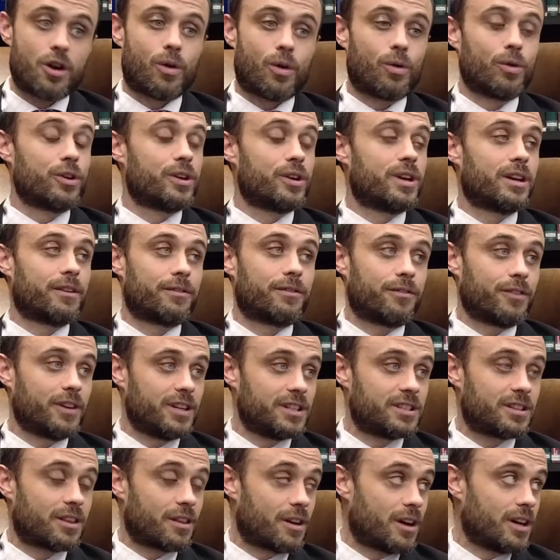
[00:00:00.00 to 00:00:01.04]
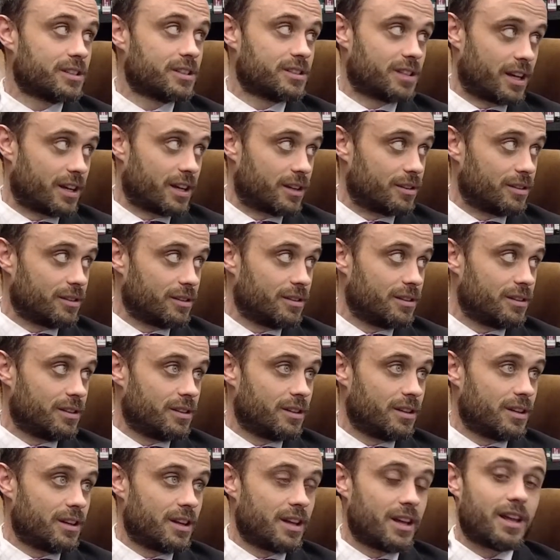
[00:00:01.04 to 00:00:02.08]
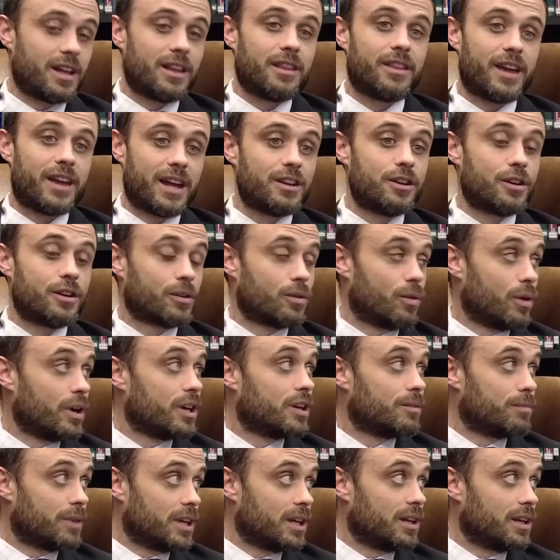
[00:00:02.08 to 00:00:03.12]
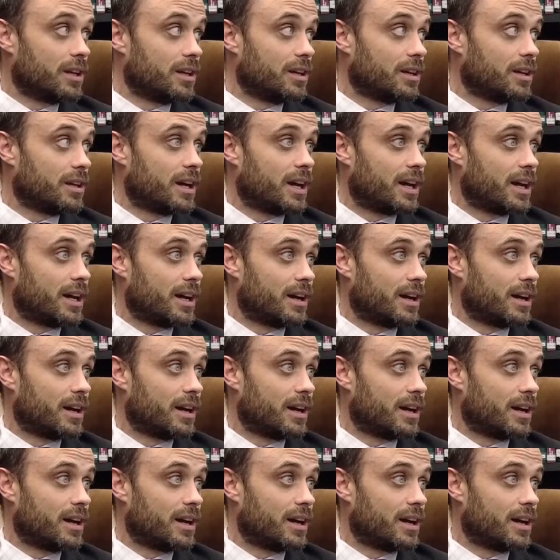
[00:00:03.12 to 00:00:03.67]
or you get a freeze-thaw cycle, then you're going to be